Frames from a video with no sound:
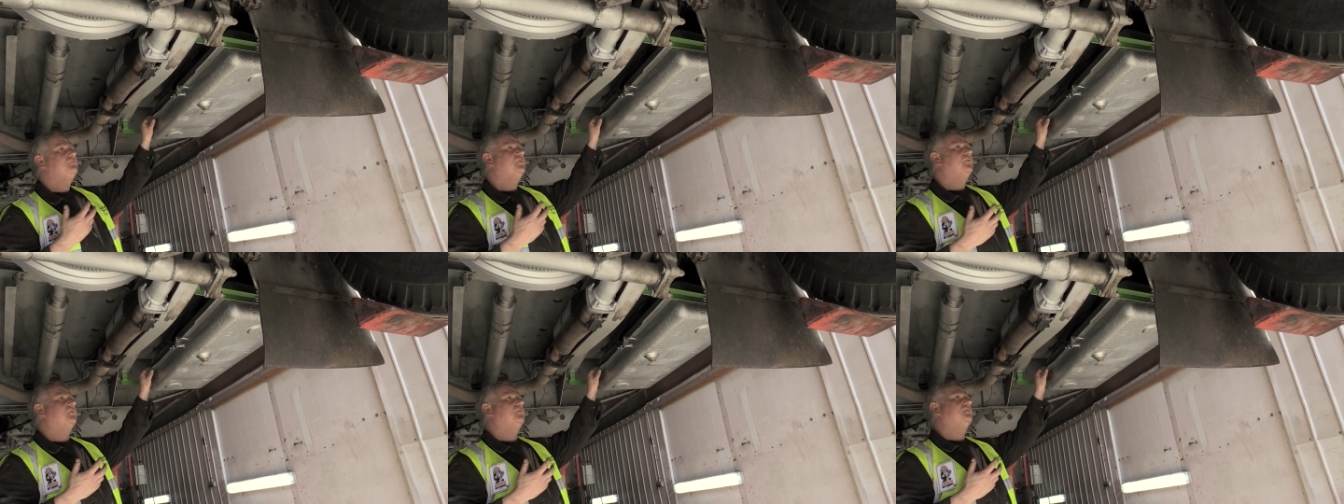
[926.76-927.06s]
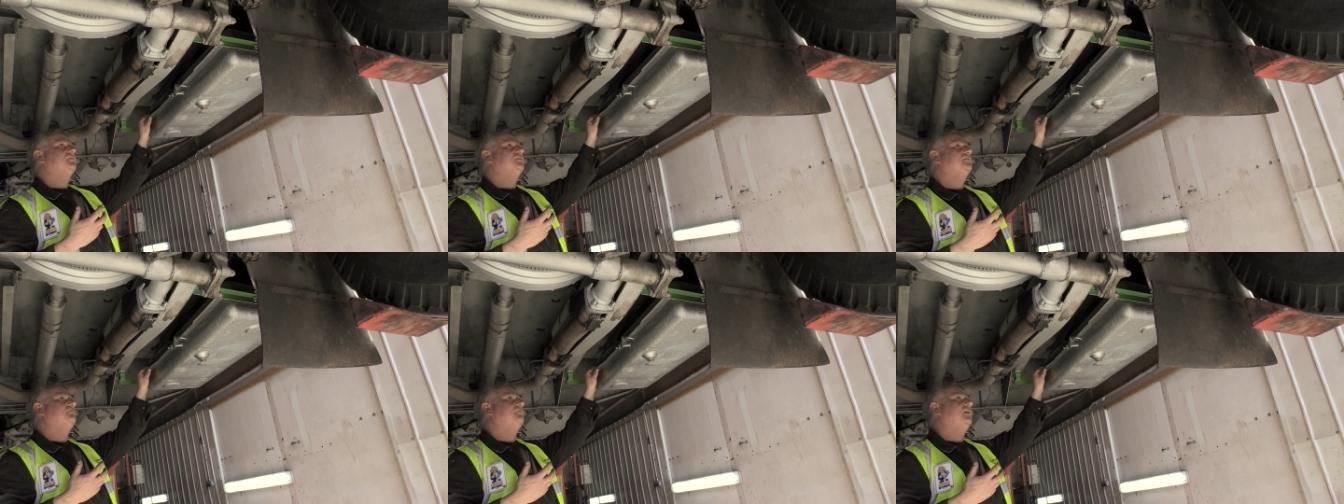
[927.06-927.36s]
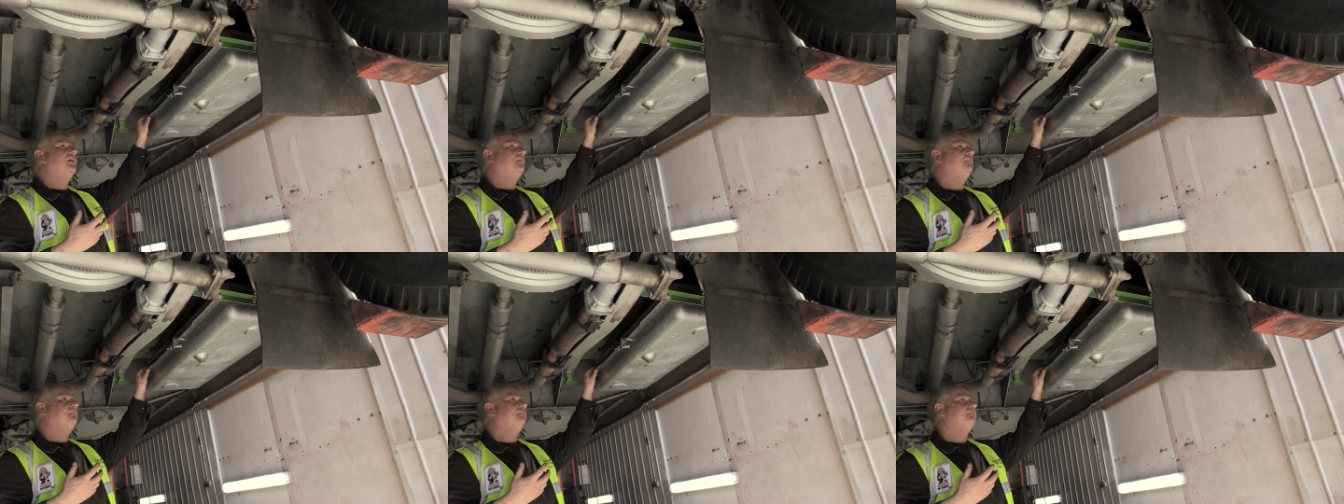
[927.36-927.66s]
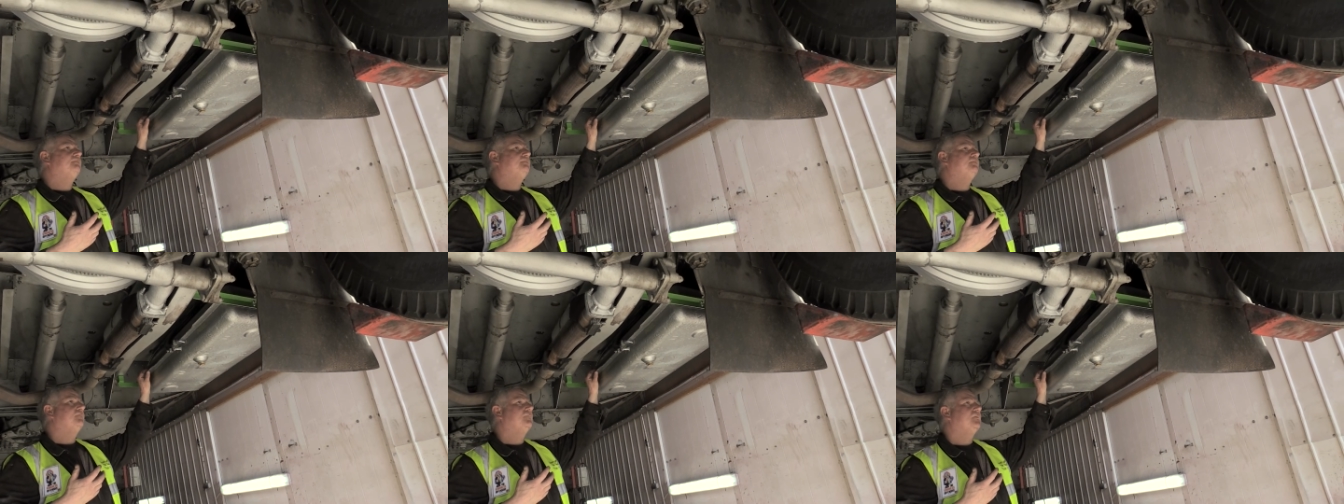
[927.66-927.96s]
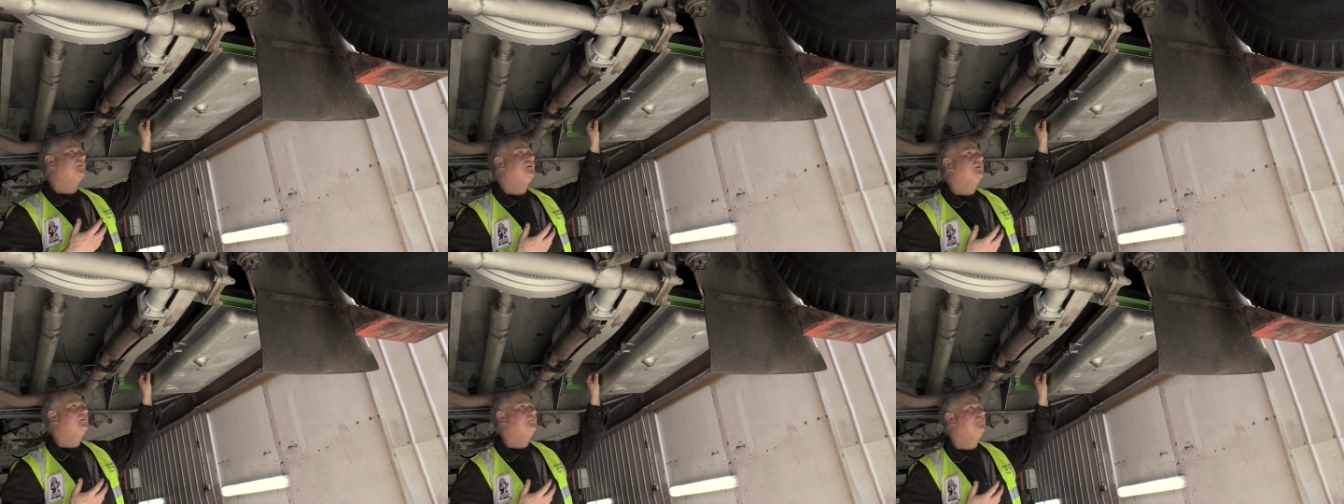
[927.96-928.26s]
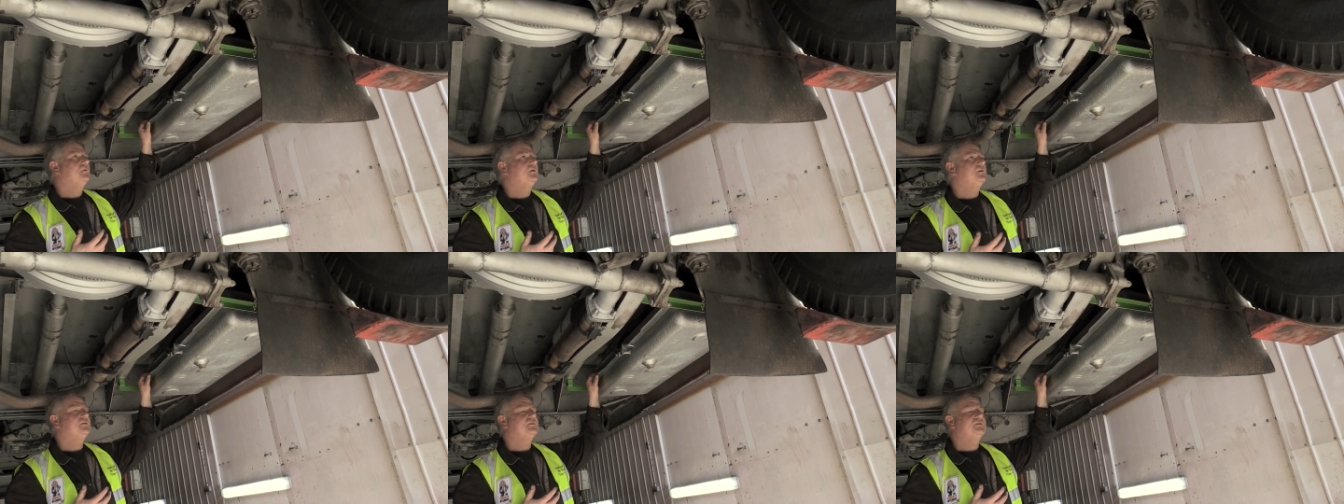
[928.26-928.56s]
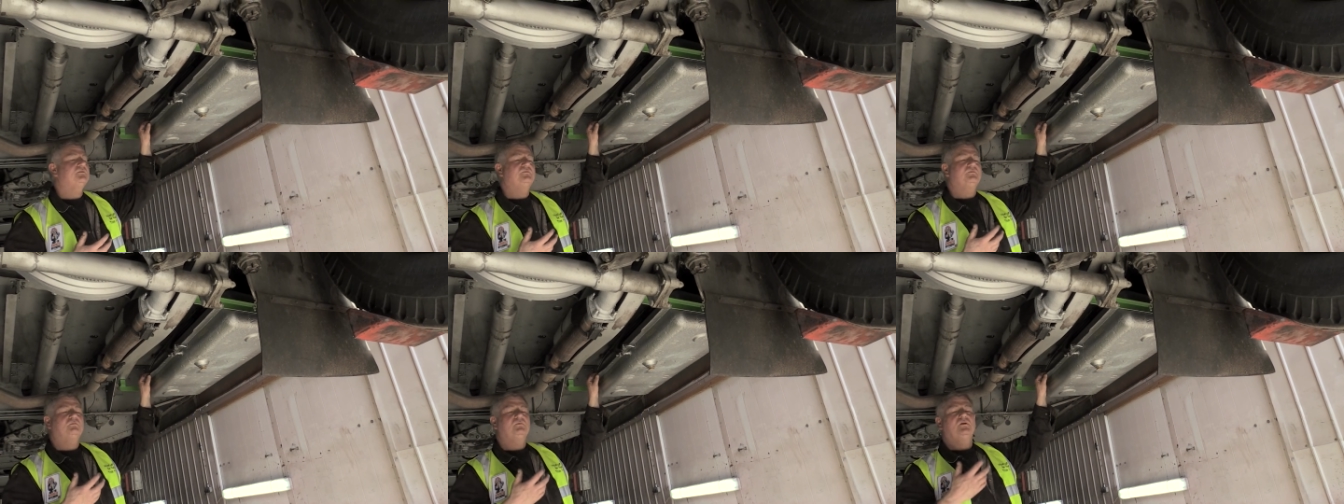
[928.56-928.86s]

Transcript: important as well because the